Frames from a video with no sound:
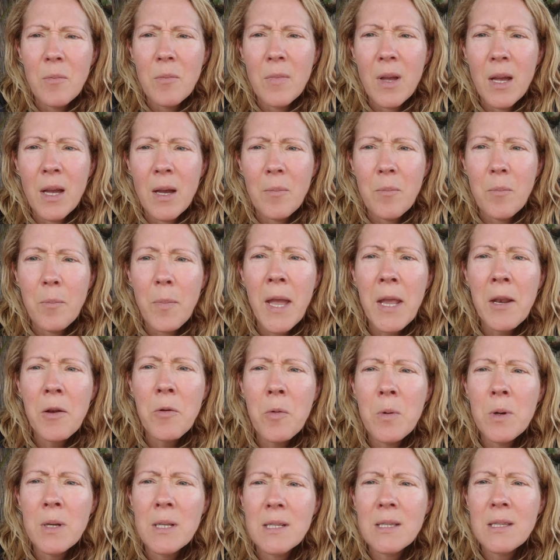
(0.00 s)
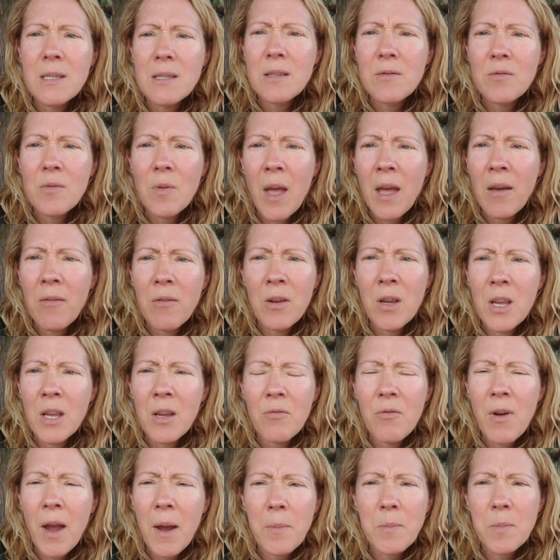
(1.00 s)
um, penguins having
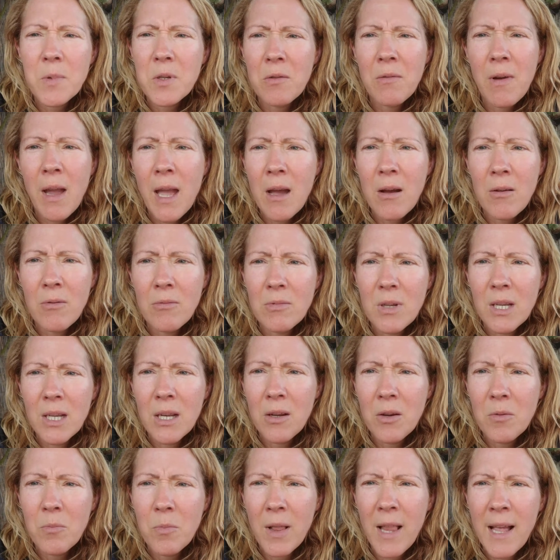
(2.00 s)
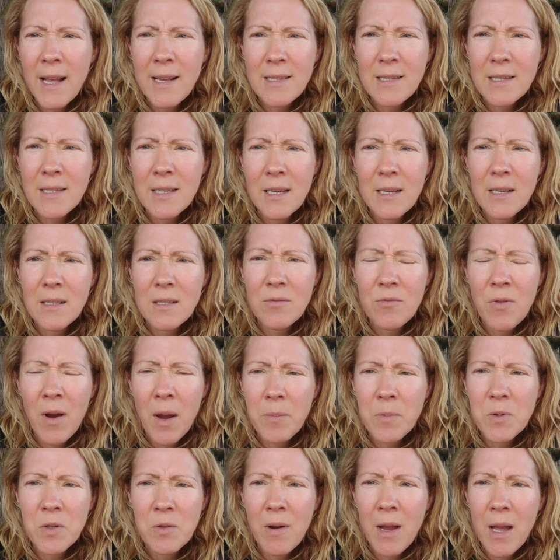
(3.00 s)
it wrapped around, you know, plastics
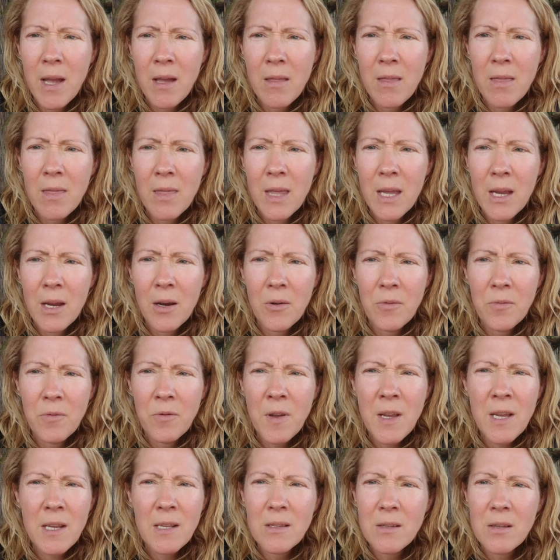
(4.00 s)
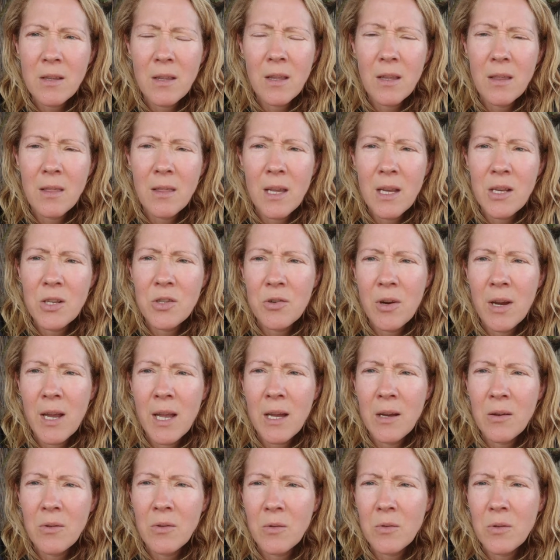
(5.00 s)
wrapped around their feet so that they
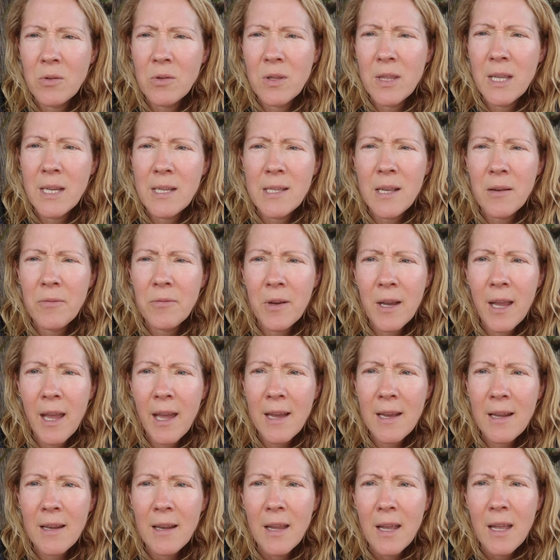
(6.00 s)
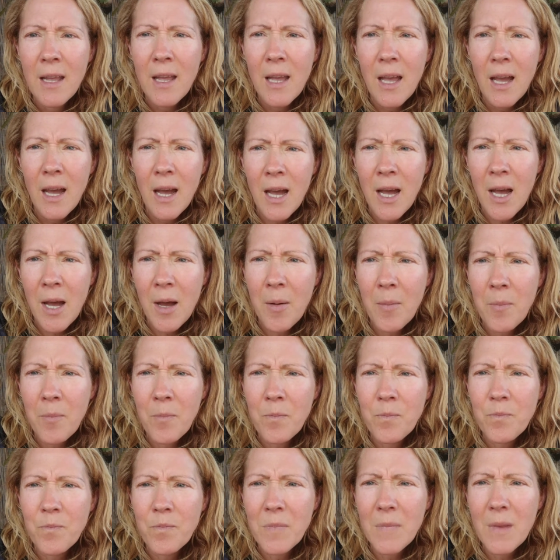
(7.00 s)
drown or they suffocate.
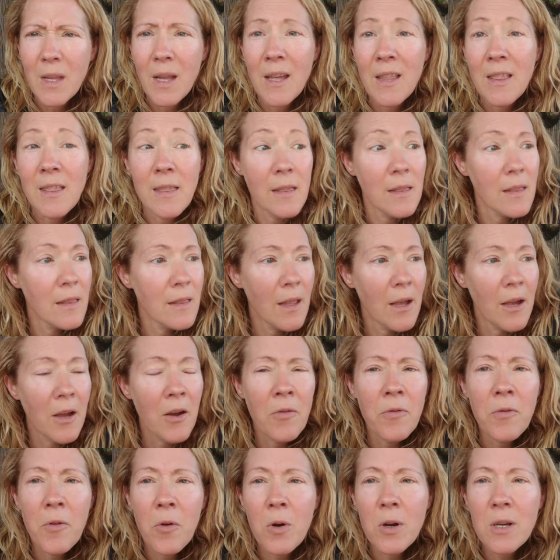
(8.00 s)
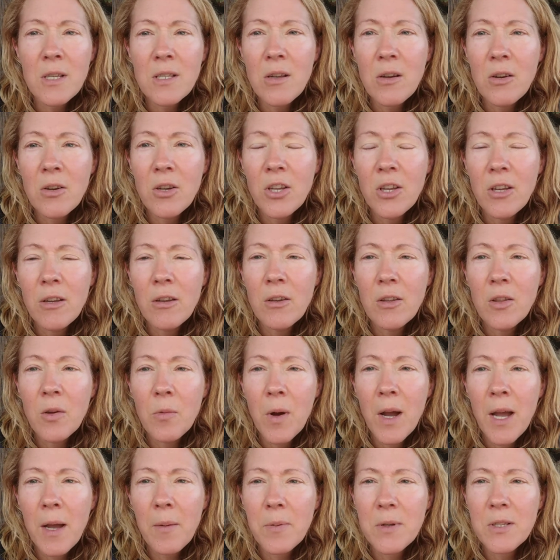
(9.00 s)
Um, and of course, on cue, the
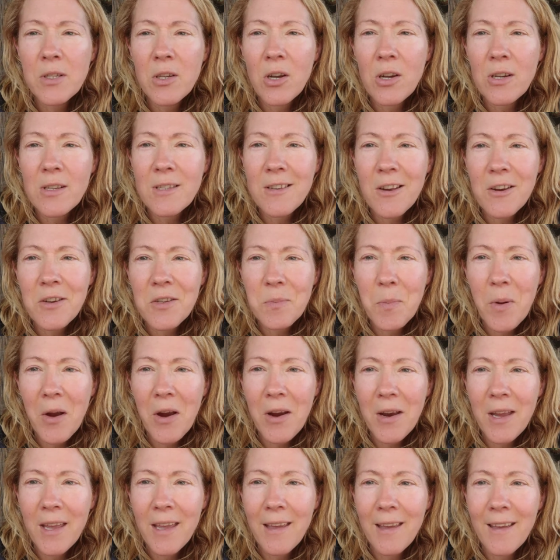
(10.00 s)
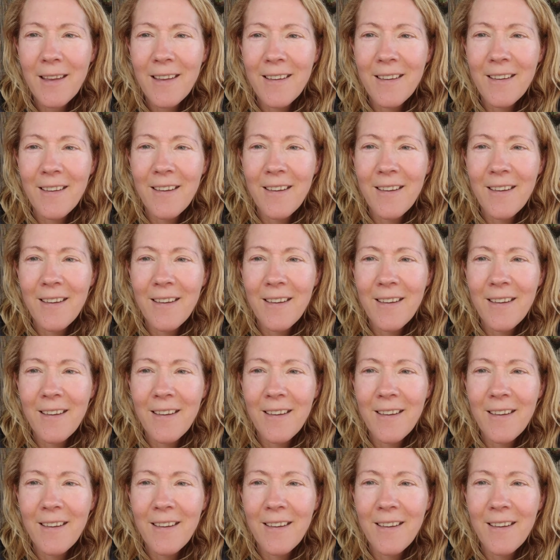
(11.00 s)
Wayapa dog starts barking.